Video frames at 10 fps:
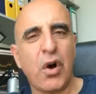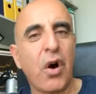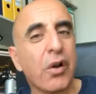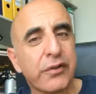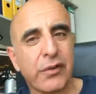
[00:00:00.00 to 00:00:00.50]

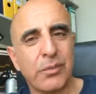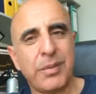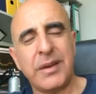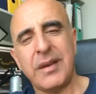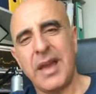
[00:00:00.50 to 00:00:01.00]
also
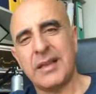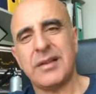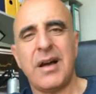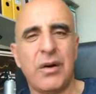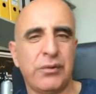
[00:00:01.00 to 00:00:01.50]
be at
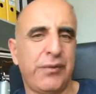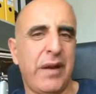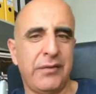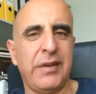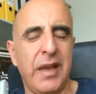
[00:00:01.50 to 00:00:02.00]
around
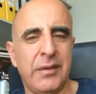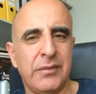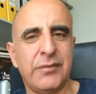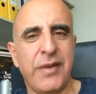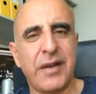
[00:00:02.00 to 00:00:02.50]
five
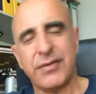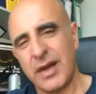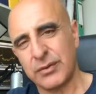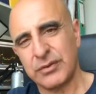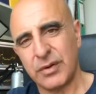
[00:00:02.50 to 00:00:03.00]
game, five
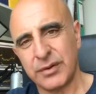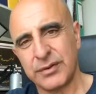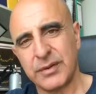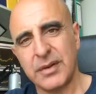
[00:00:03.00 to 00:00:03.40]
thousand dollars.